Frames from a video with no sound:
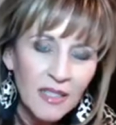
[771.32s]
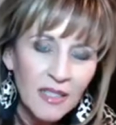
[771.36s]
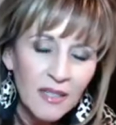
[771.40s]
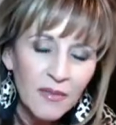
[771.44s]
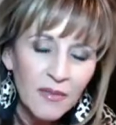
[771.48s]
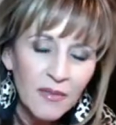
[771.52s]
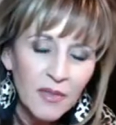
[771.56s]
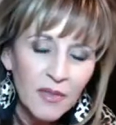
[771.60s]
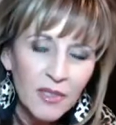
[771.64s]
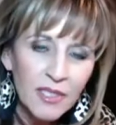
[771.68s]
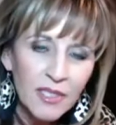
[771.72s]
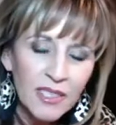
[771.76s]

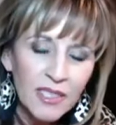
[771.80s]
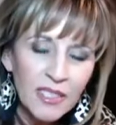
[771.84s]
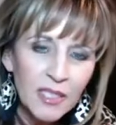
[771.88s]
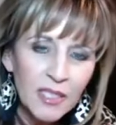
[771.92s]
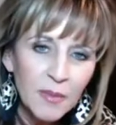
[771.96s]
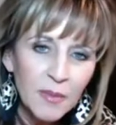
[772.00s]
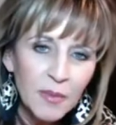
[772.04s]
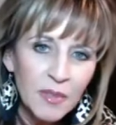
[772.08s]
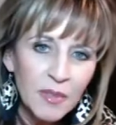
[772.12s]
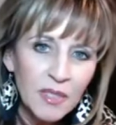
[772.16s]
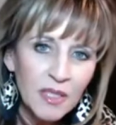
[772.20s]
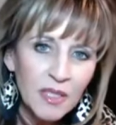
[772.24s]
for
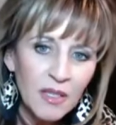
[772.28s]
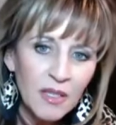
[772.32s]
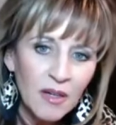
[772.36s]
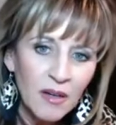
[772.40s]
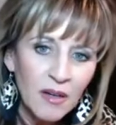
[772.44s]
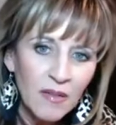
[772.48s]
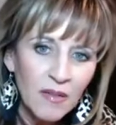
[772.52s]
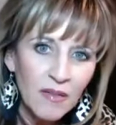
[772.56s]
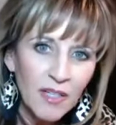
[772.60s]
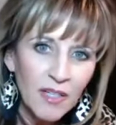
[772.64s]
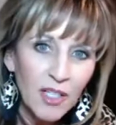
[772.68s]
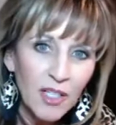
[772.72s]
60%
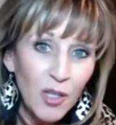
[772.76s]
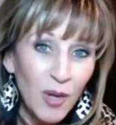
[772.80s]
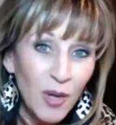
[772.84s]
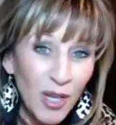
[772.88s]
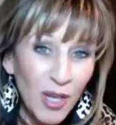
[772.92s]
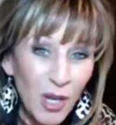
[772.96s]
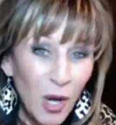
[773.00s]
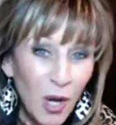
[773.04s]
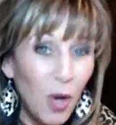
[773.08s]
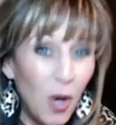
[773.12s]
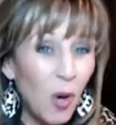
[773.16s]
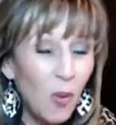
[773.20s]
off. You can
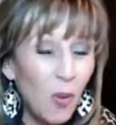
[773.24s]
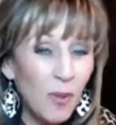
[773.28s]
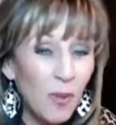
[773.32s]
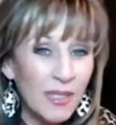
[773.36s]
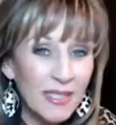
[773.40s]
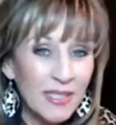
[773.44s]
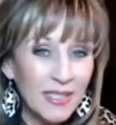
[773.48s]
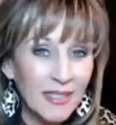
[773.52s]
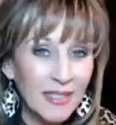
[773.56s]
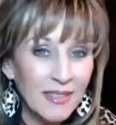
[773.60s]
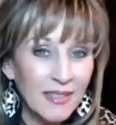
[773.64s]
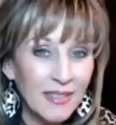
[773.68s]
always
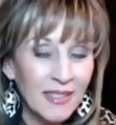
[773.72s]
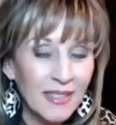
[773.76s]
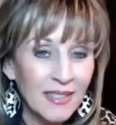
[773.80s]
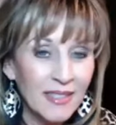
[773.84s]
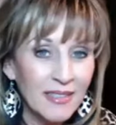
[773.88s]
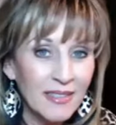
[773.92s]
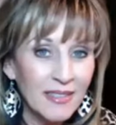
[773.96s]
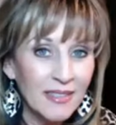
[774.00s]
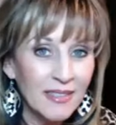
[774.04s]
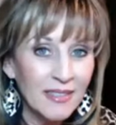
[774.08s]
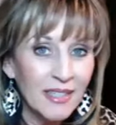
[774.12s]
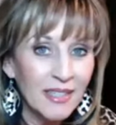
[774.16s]
sell
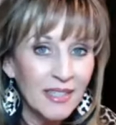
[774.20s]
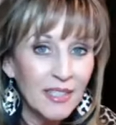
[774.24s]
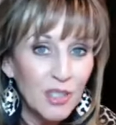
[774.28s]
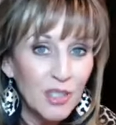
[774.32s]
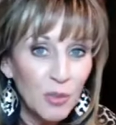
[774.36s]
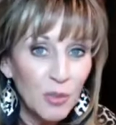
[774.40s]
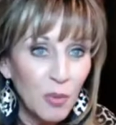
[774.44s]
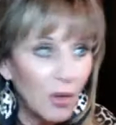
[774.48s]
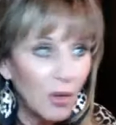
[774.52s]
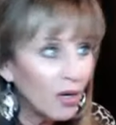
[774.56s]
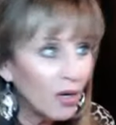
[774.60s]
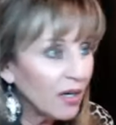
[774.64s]
this at your
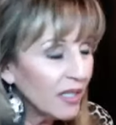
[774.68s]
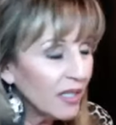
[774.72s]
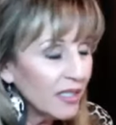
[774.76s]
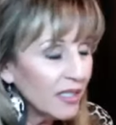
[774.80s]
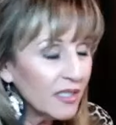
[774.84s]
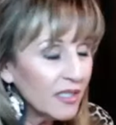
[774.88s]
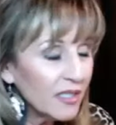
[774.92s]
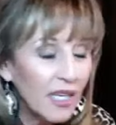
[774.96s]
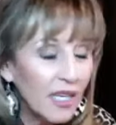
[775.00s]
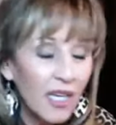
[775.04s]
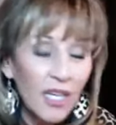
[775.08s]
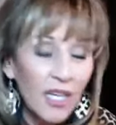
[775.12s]
parties.
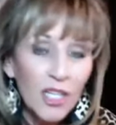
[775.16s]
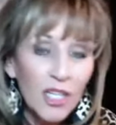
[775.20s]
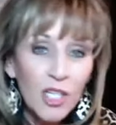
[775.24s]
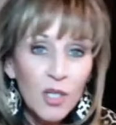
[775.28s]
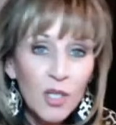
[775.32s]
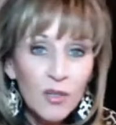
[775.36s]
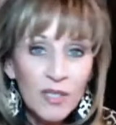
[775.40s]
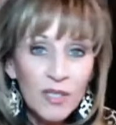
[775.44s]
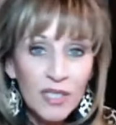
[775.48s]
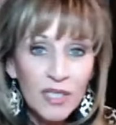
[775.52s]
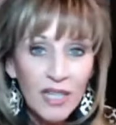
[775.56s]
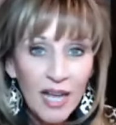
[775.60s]

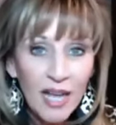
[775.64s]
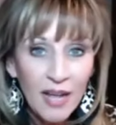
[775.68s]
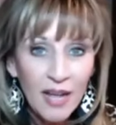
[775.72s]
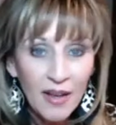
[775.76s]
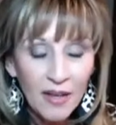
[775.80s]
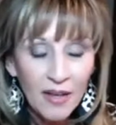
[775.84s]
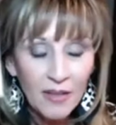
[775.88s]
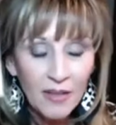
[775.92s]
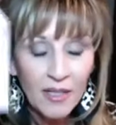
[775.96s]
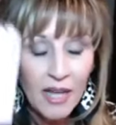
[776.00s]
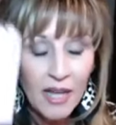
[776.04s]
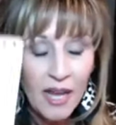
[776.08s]
Use it.
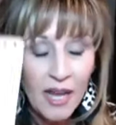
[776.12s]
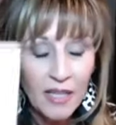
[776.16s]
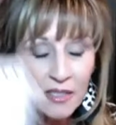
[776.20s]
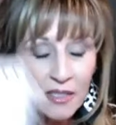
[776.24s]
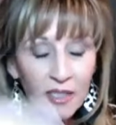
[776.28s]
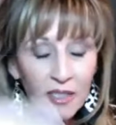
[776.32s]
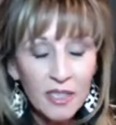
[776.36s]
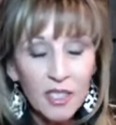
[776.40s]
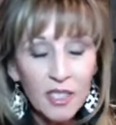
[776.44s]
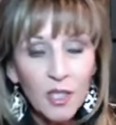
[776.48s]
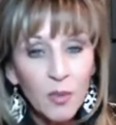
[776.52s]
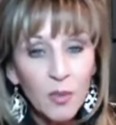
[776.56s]

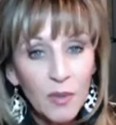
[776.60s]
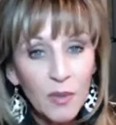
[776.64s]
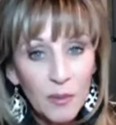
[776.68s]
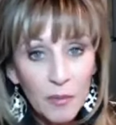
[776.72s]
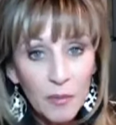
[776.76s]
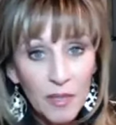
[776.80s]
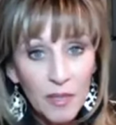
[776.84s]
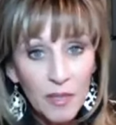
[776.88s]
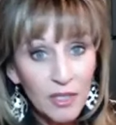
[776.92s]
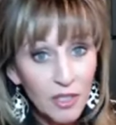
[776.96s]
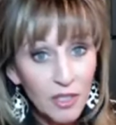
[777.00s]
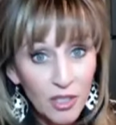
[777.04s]
Actually, you know what I'm
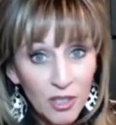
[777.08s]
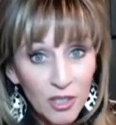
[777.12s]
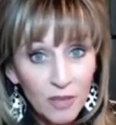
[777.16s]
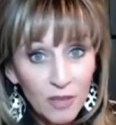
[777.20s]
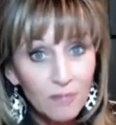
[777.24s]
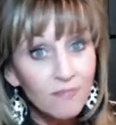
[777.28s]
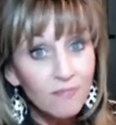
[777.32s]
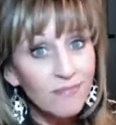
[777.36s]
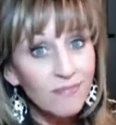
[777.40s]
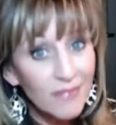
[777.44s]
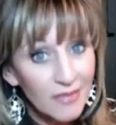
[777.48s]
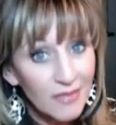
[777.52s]
going to do?
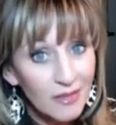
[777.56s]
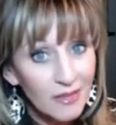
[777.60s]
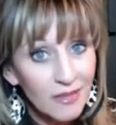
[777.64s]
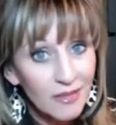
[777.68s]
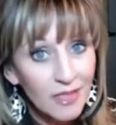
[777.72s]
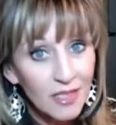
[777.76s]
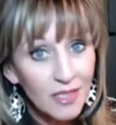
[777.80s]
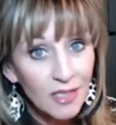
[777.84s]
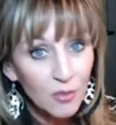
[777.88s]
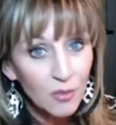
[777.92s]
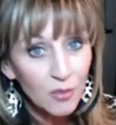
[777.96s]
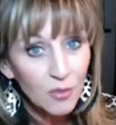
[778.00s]

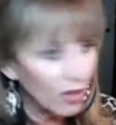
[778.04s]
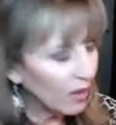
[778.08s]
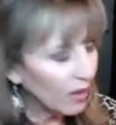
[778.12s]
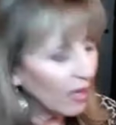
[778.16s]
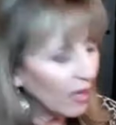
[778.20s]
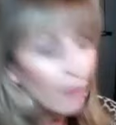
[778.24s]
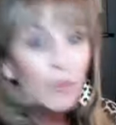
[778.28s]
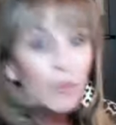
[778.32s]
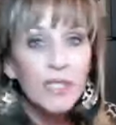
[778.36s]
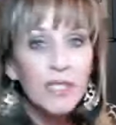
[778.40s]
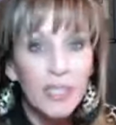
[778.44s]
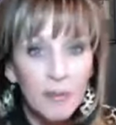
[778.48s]
I'm going
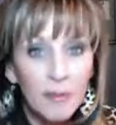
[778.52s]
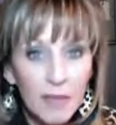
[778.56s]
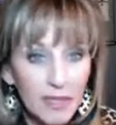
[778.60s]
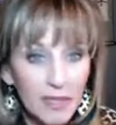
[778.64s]
to tell you my